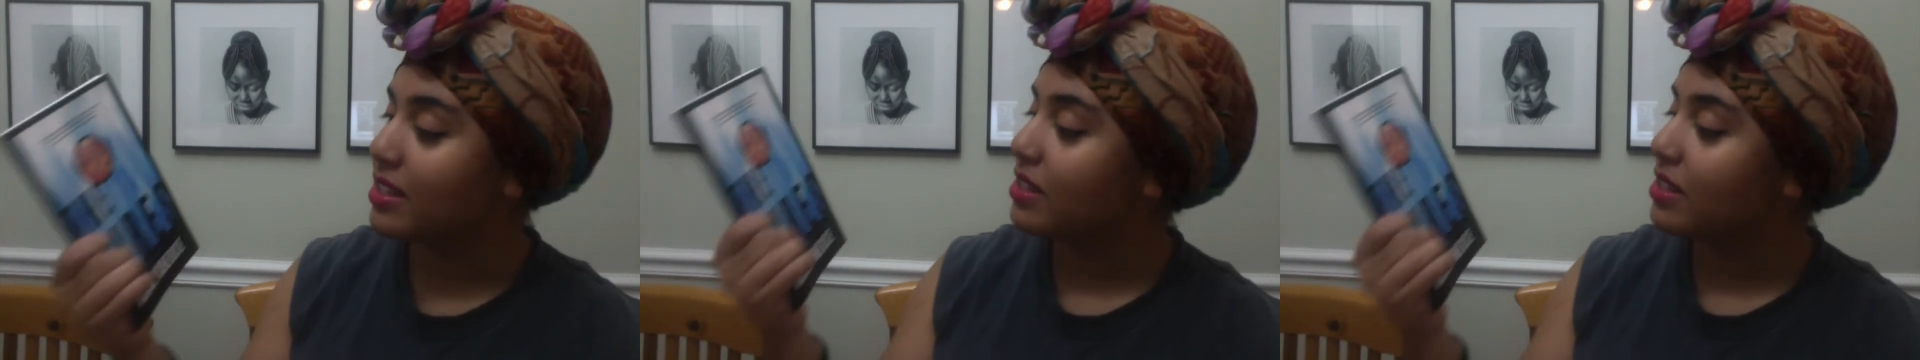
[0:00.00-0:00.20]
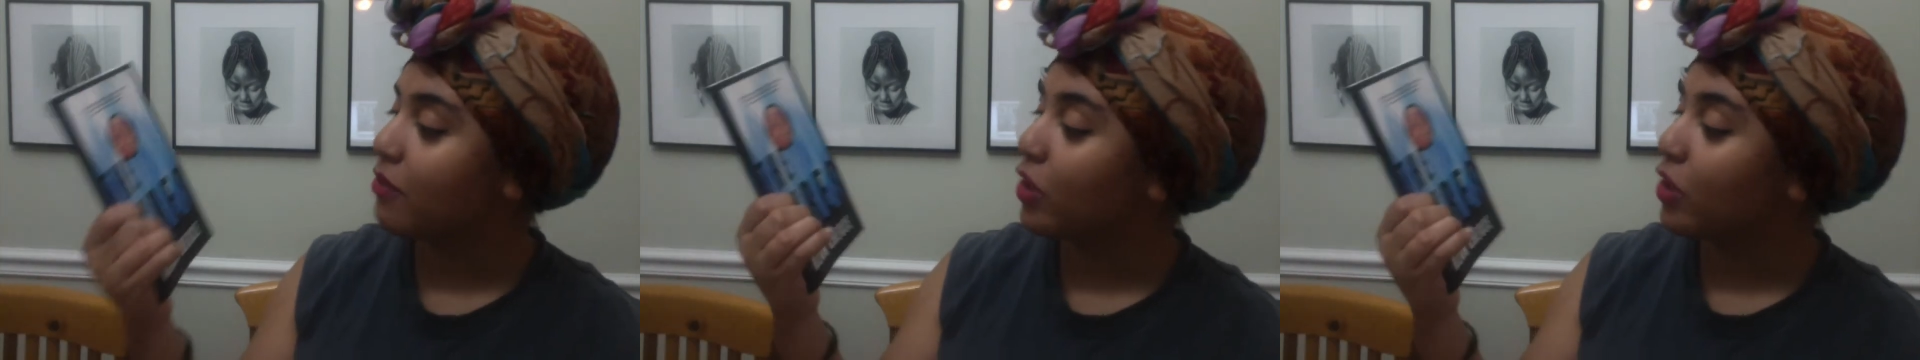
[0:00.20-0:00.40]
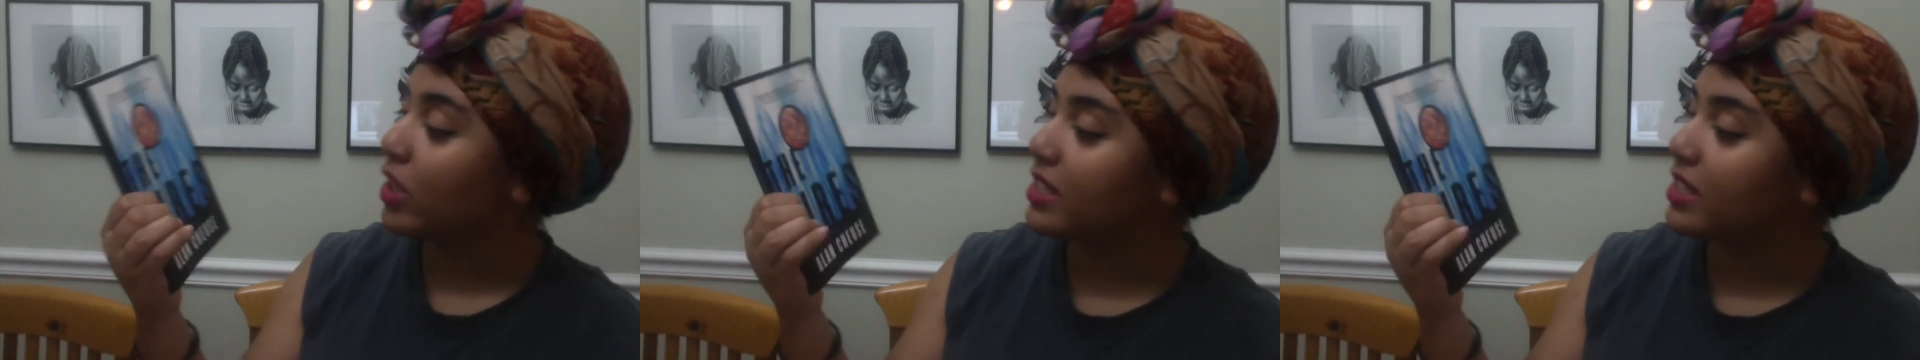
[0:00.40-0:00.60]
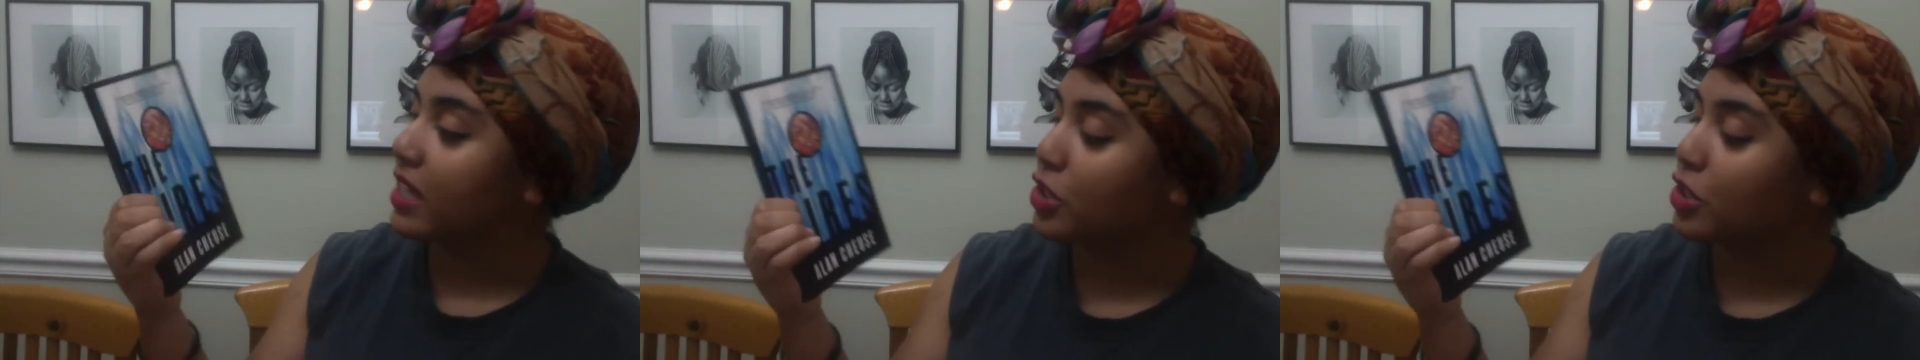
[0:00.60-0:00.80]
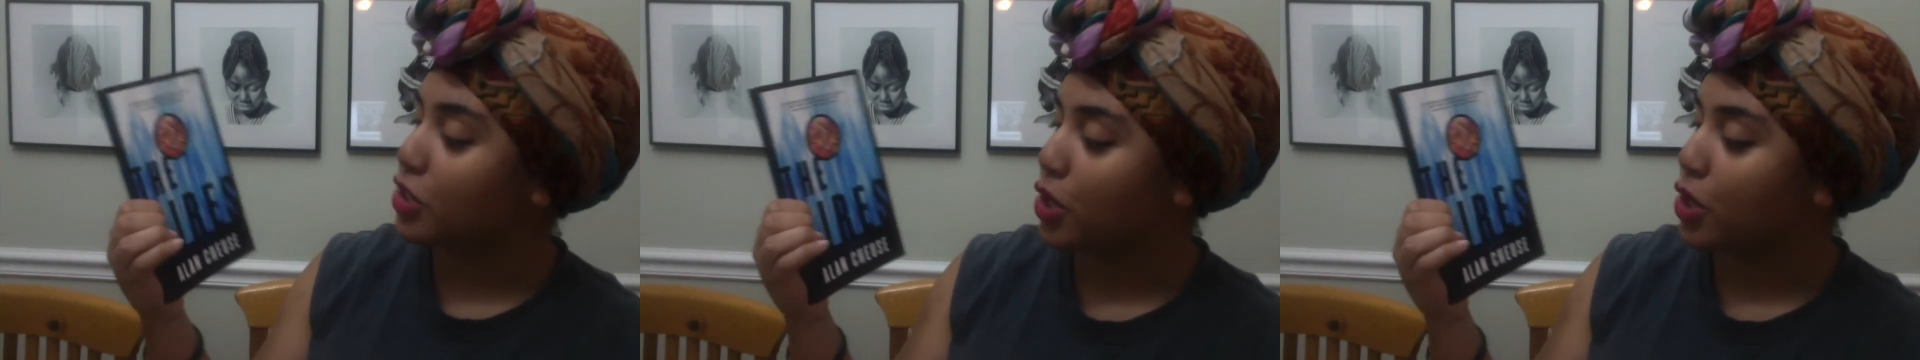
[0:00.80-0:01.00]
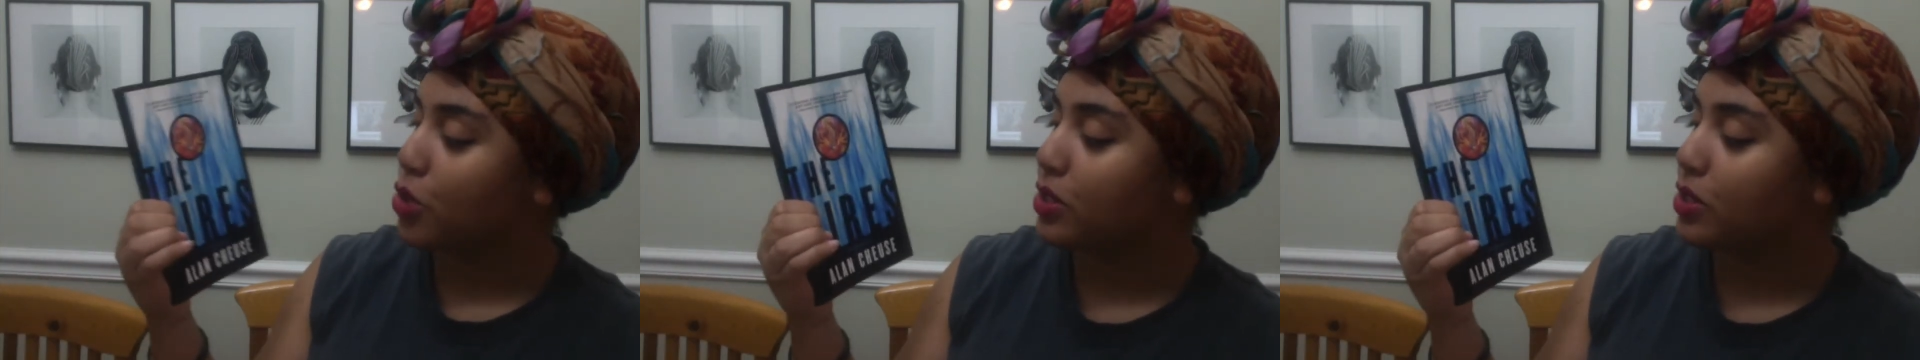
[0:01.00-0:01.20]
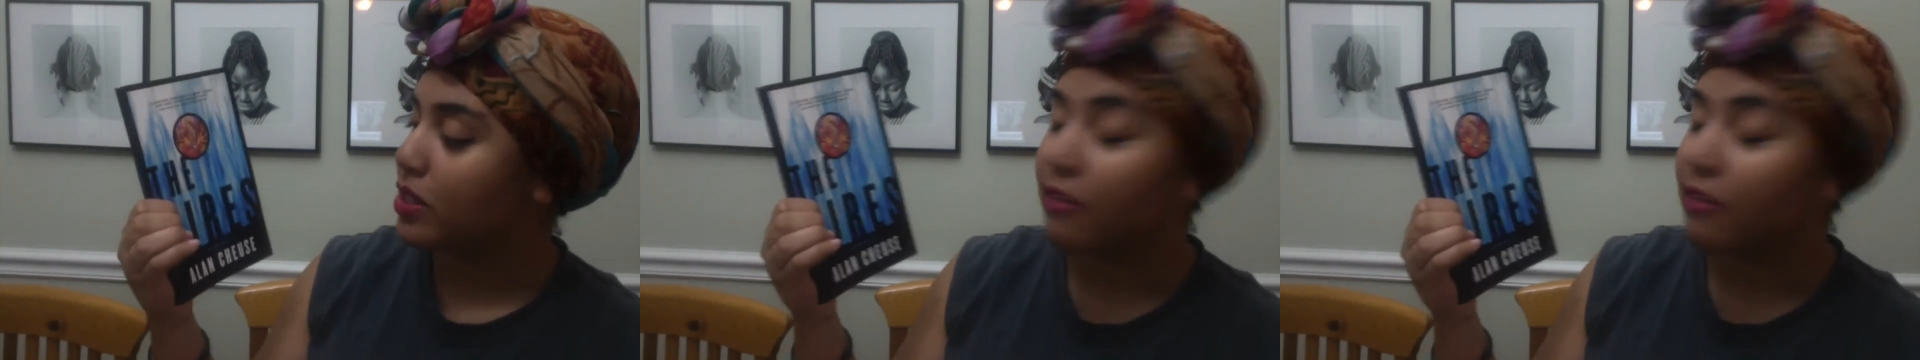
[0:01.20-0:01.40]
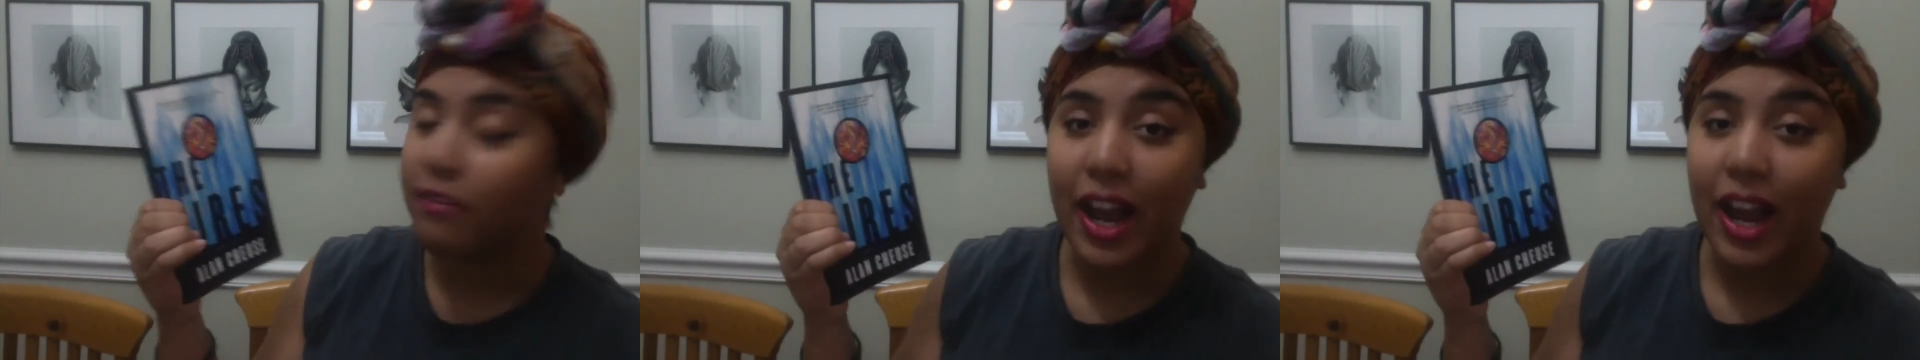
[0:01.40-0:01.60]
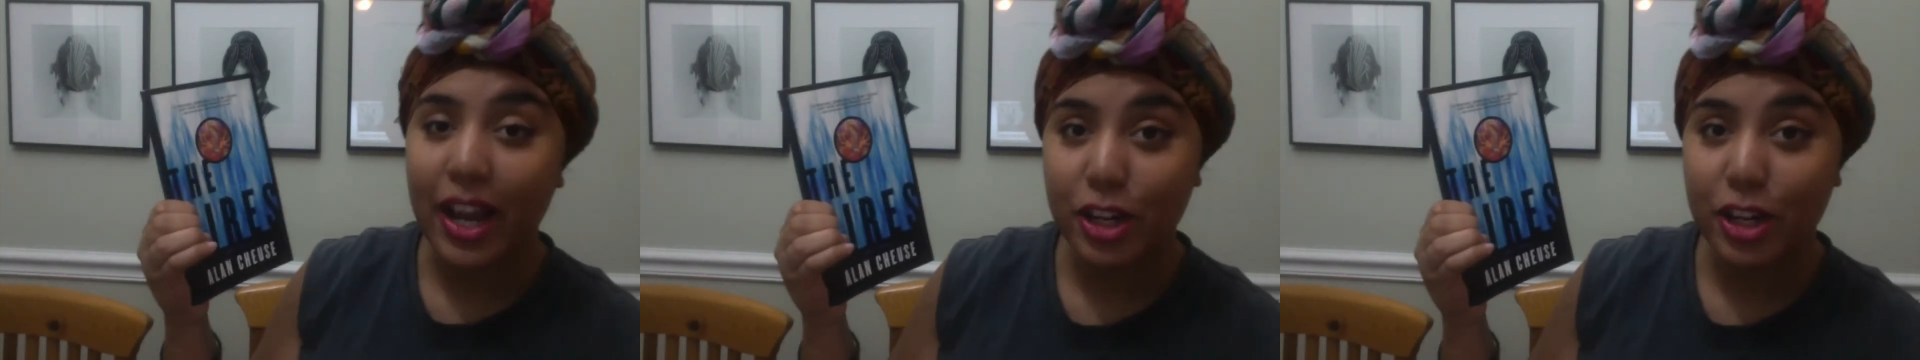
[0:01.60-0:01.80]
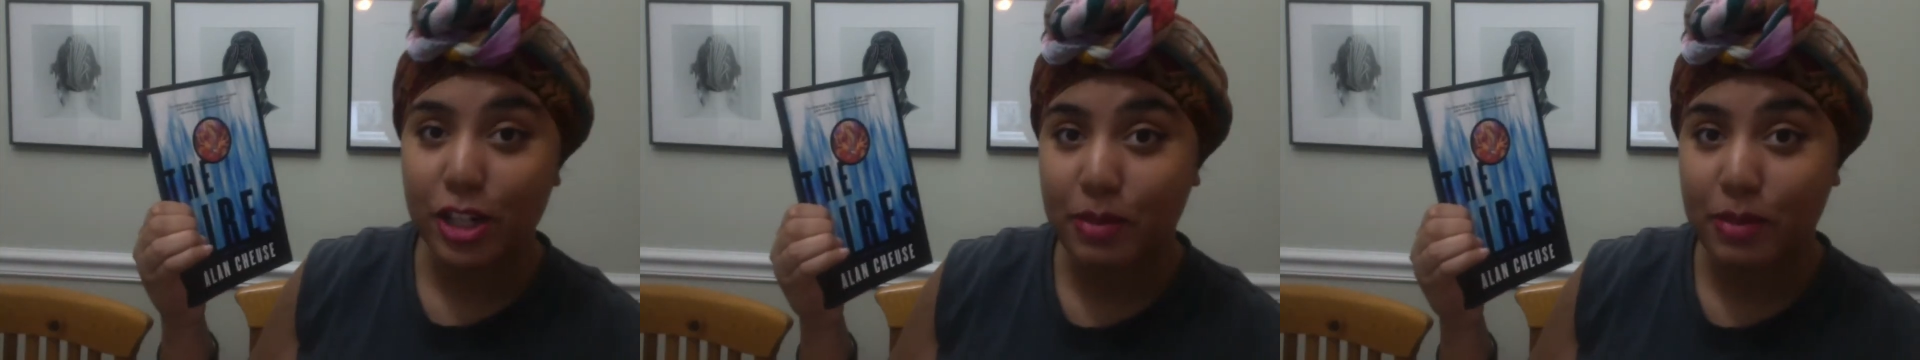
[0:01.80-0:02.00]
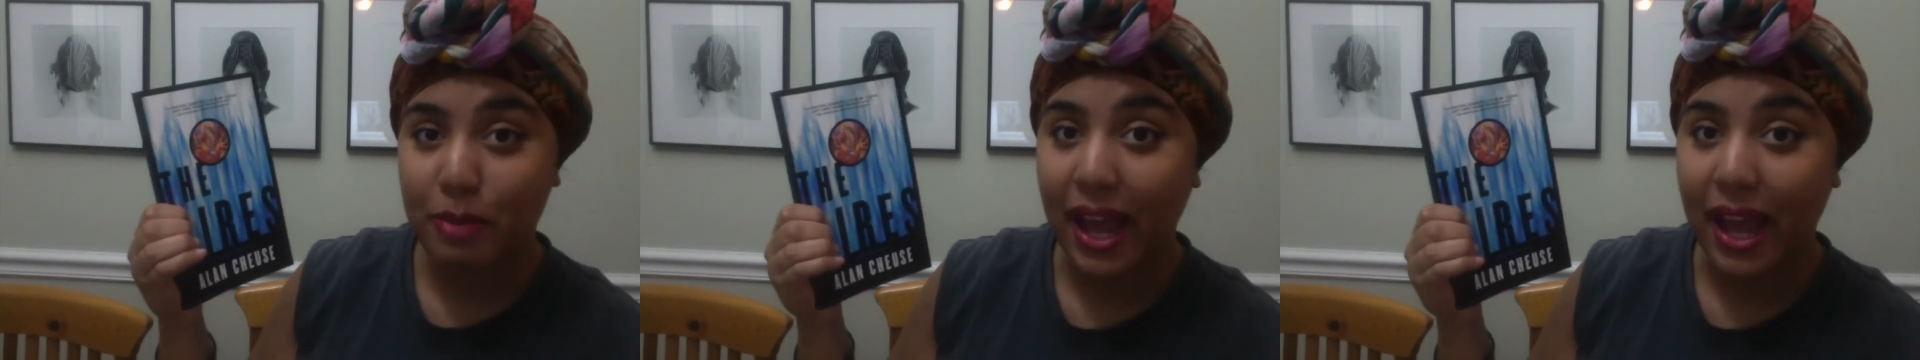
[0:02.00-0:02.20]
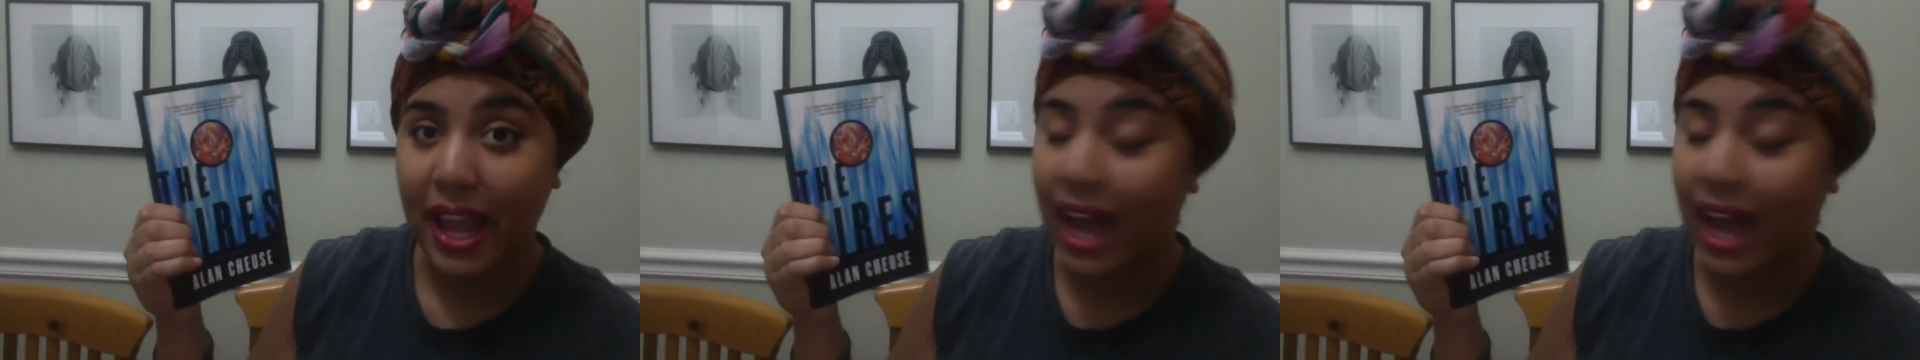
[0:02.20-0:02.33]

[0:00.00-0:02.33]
For this I chose The Fires by